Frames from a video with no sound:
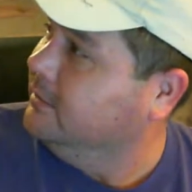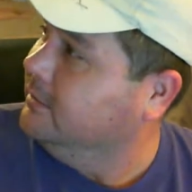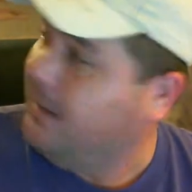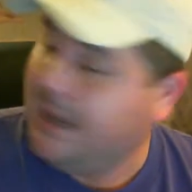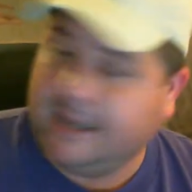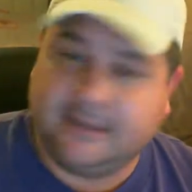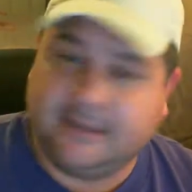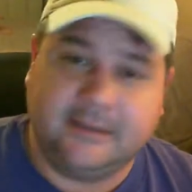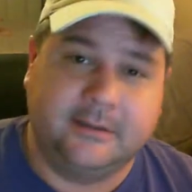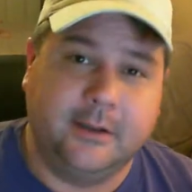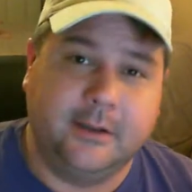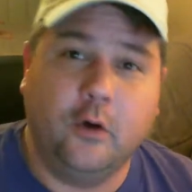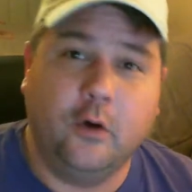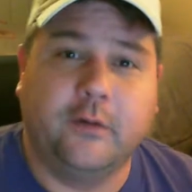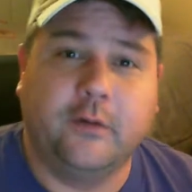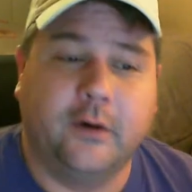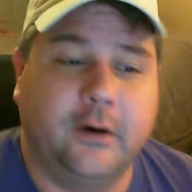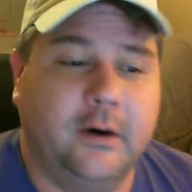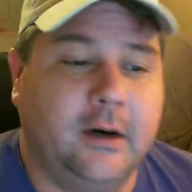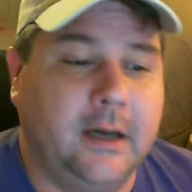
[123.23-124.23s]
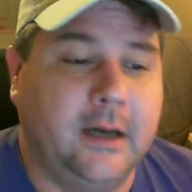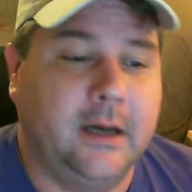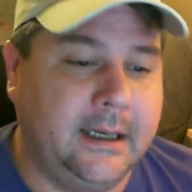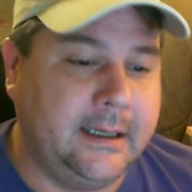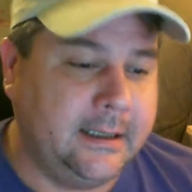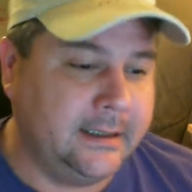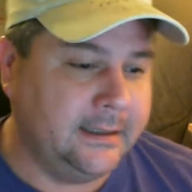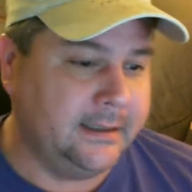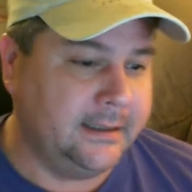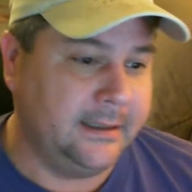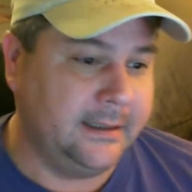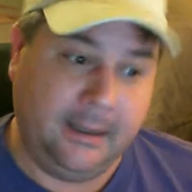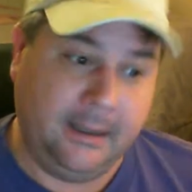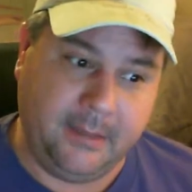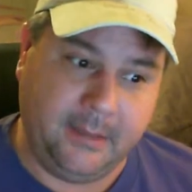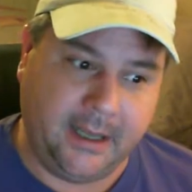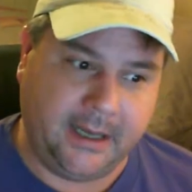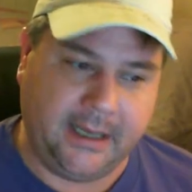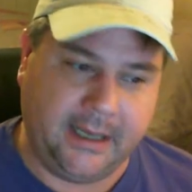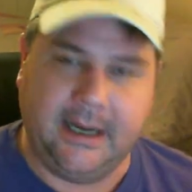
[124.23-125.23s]
passes over, I'm
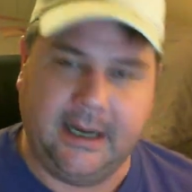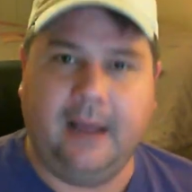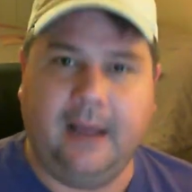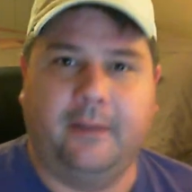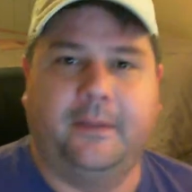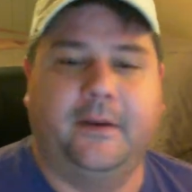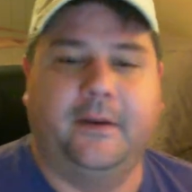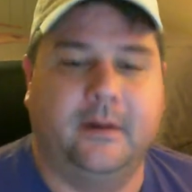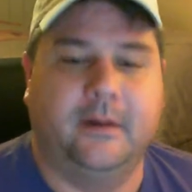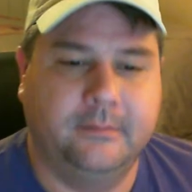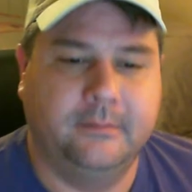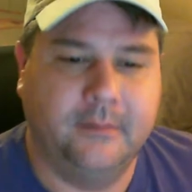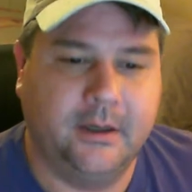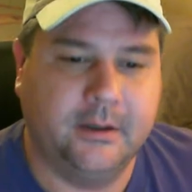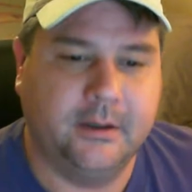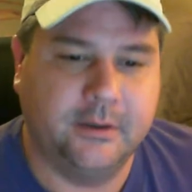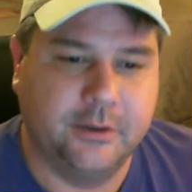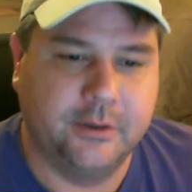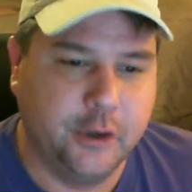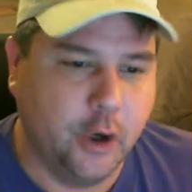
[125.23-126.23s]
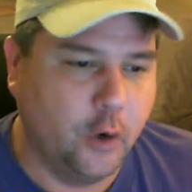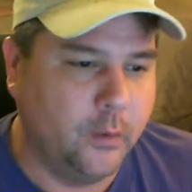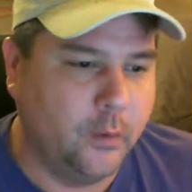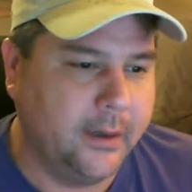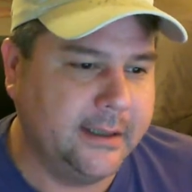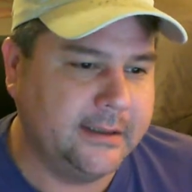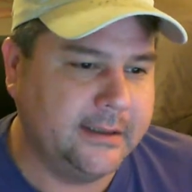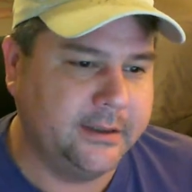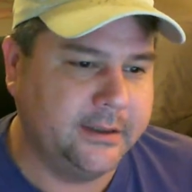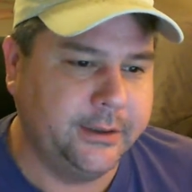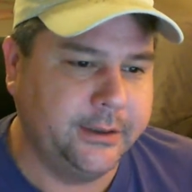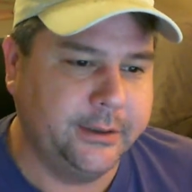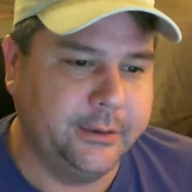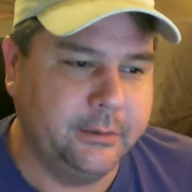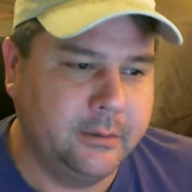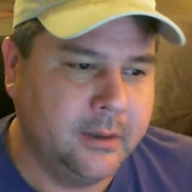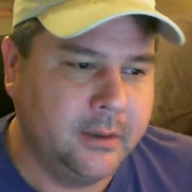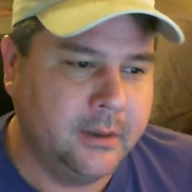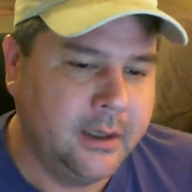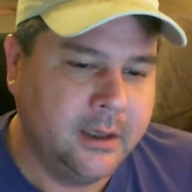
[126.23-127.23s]
not getting out there. There's no reason
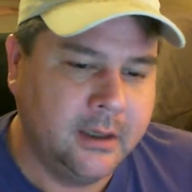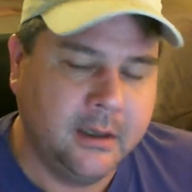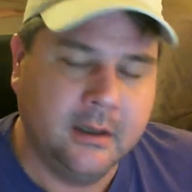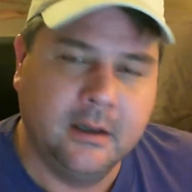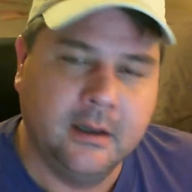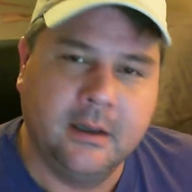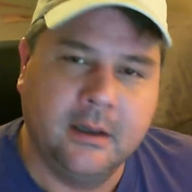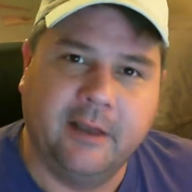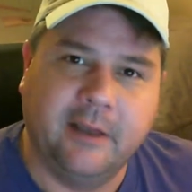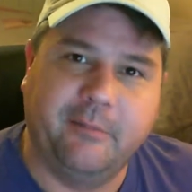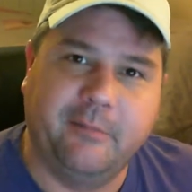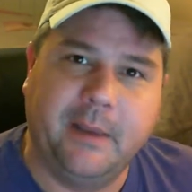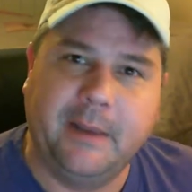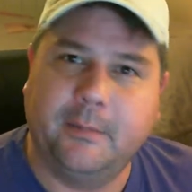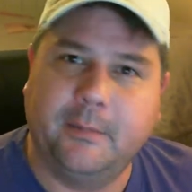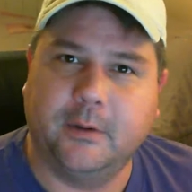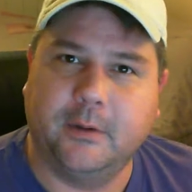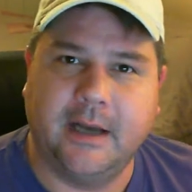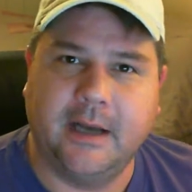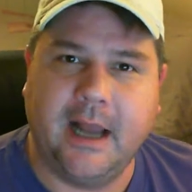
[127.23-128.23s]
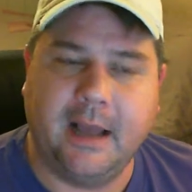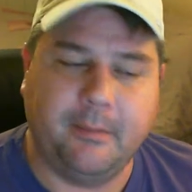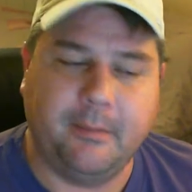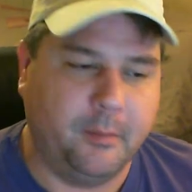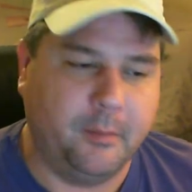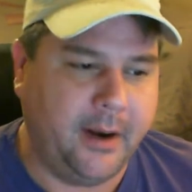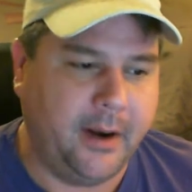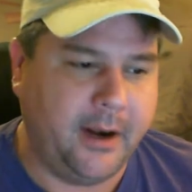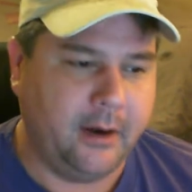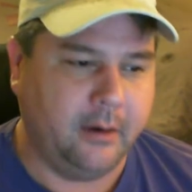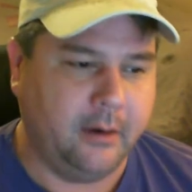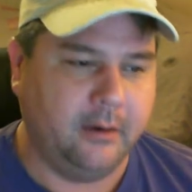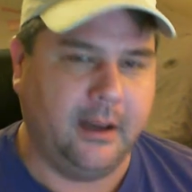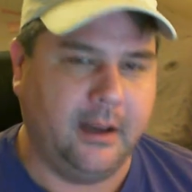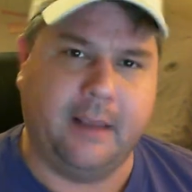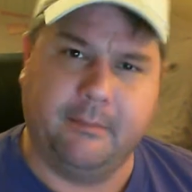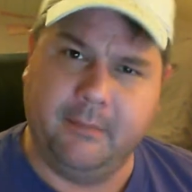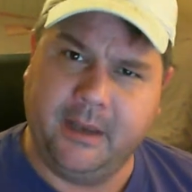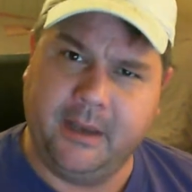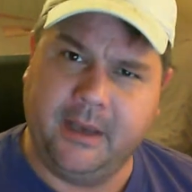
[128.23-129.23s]
to. If people did not prepare
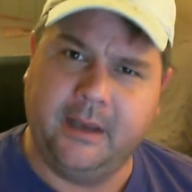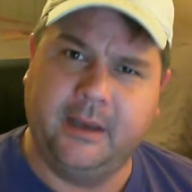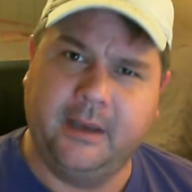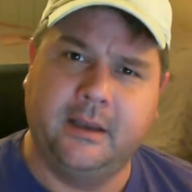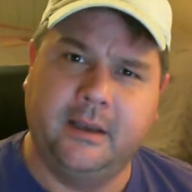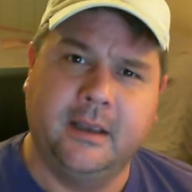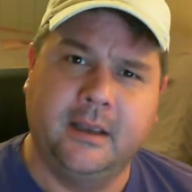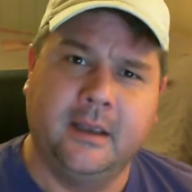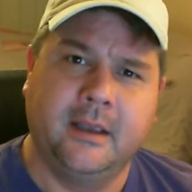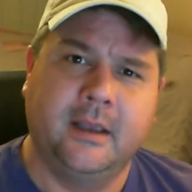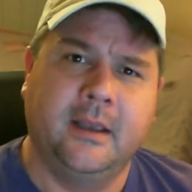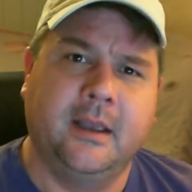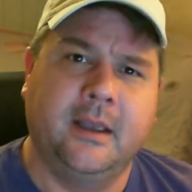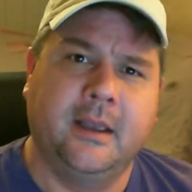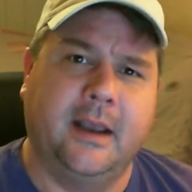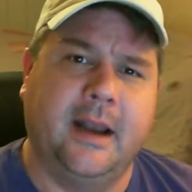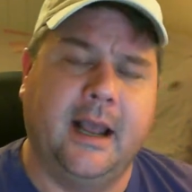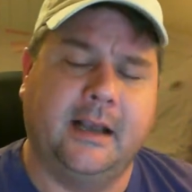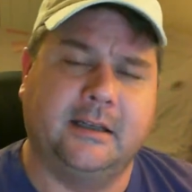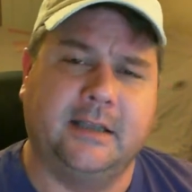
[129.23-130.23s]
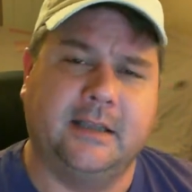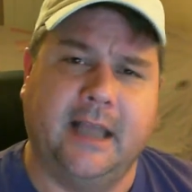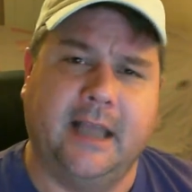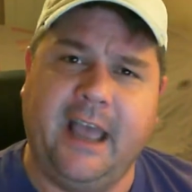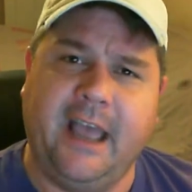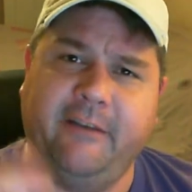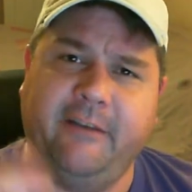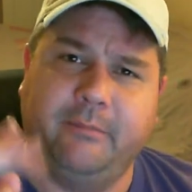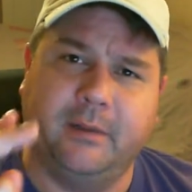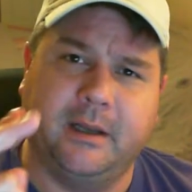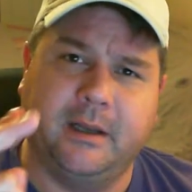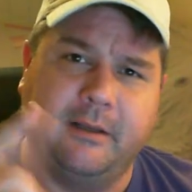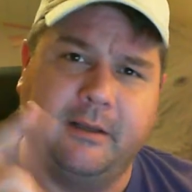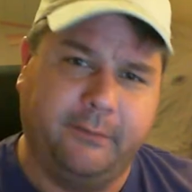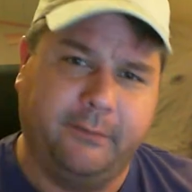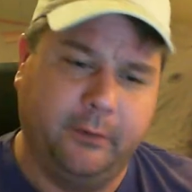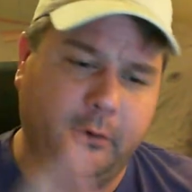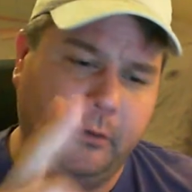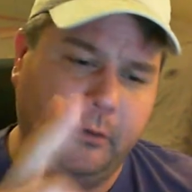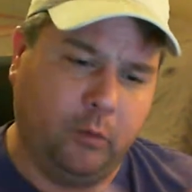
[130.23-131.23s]
like me and actually have plenty of
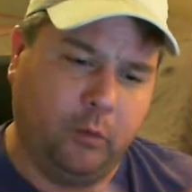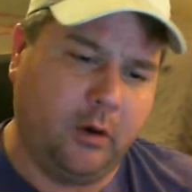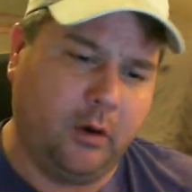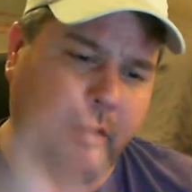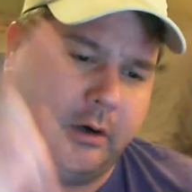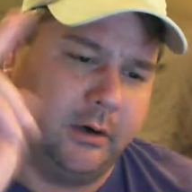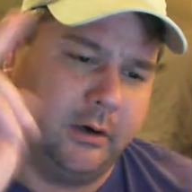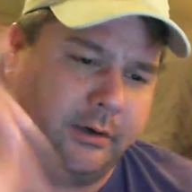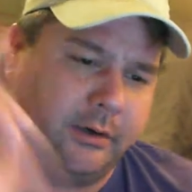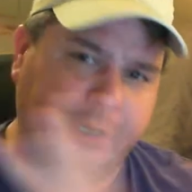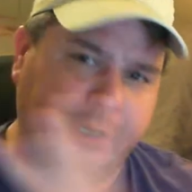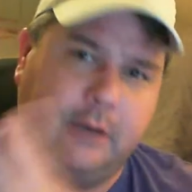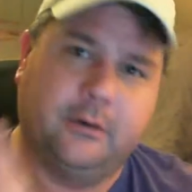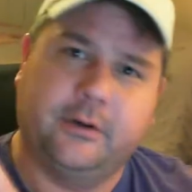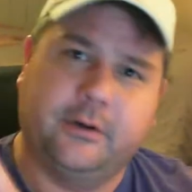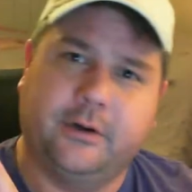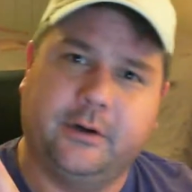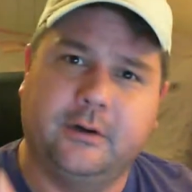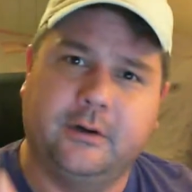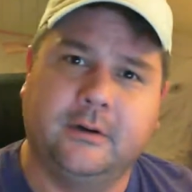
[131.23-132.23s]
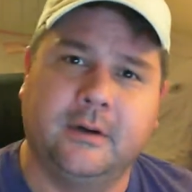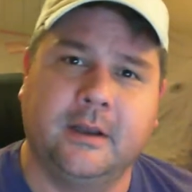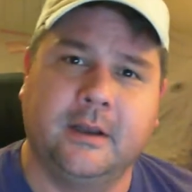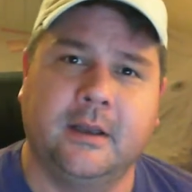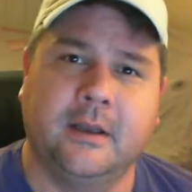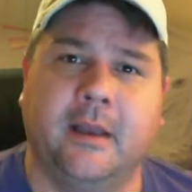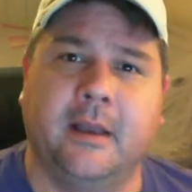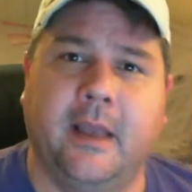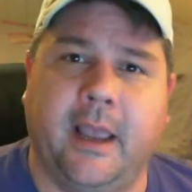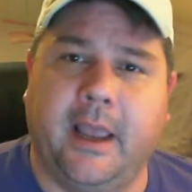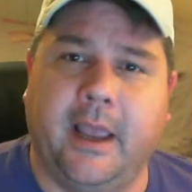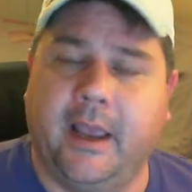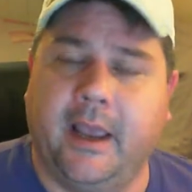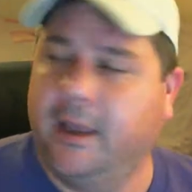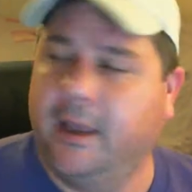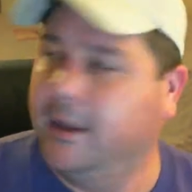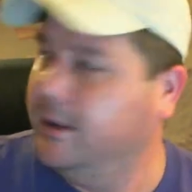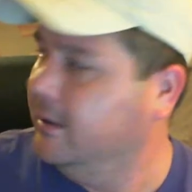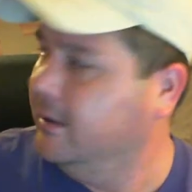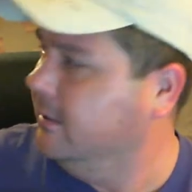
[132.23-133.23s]
food, water, shelter,
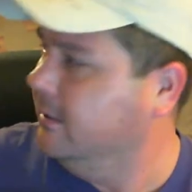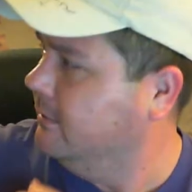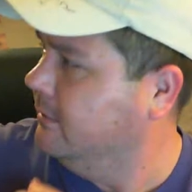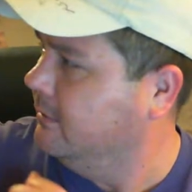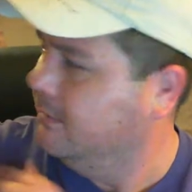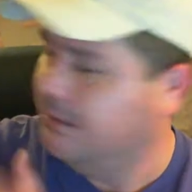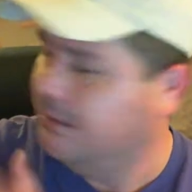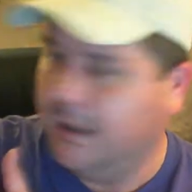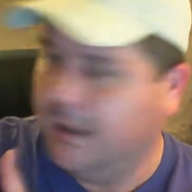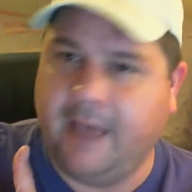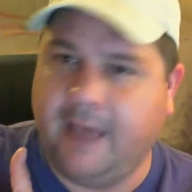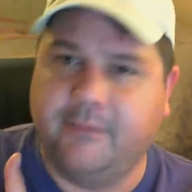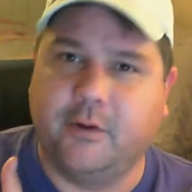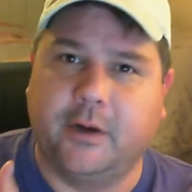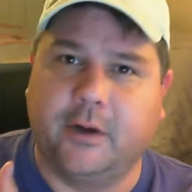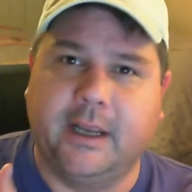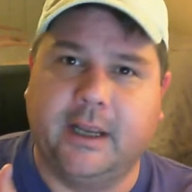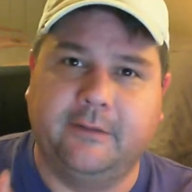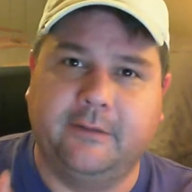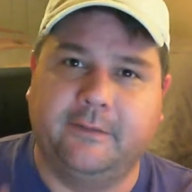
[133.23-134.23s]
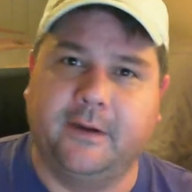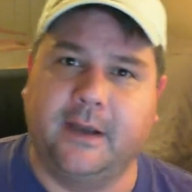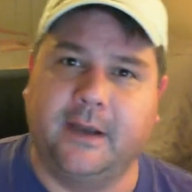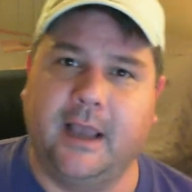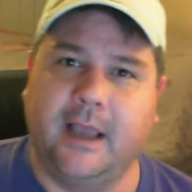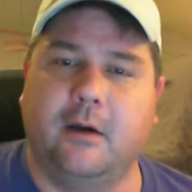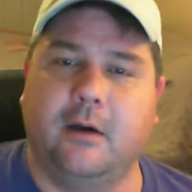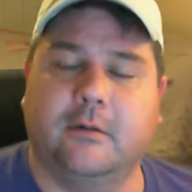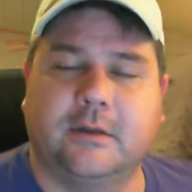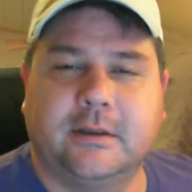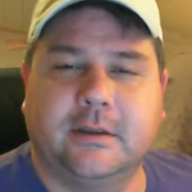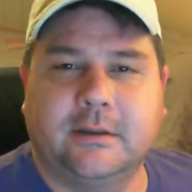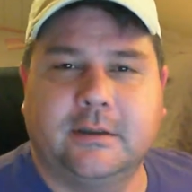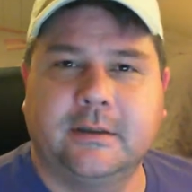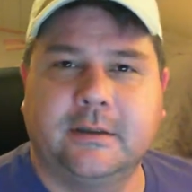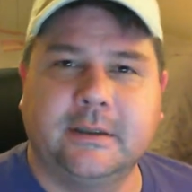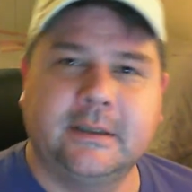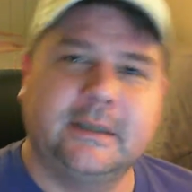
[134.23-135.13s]
and have your get the fuck out